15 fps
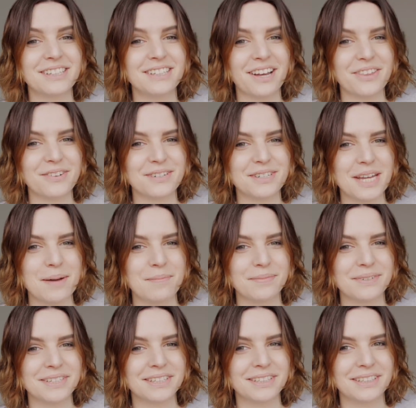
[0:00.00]
is another
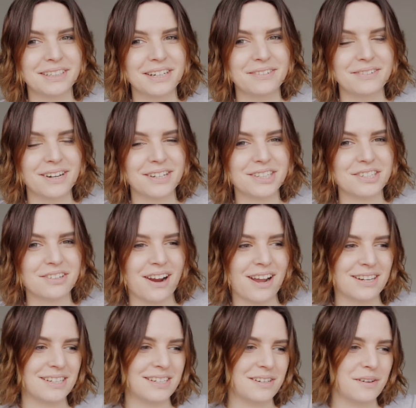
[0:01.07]
attempt of us
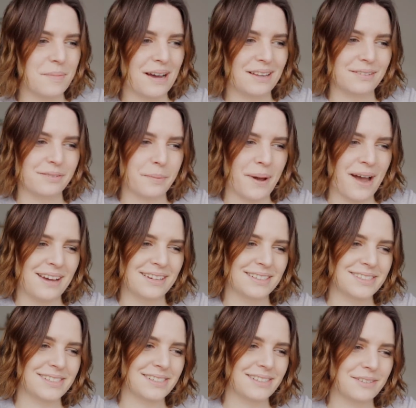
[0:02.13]
trying to do a Battle of the
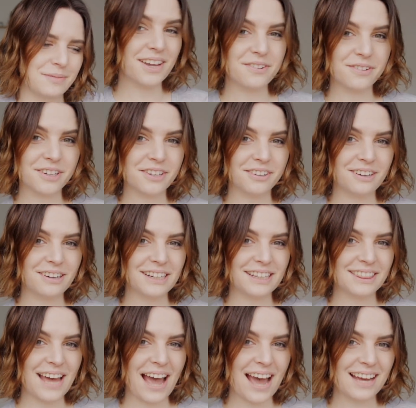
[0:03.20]
Bands, and they recorded
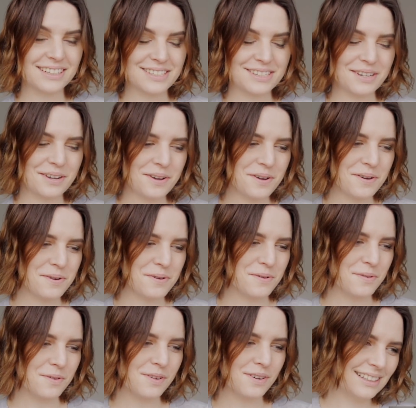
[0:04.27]
that
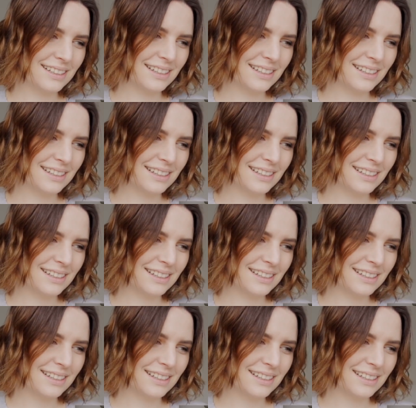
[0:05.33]
too!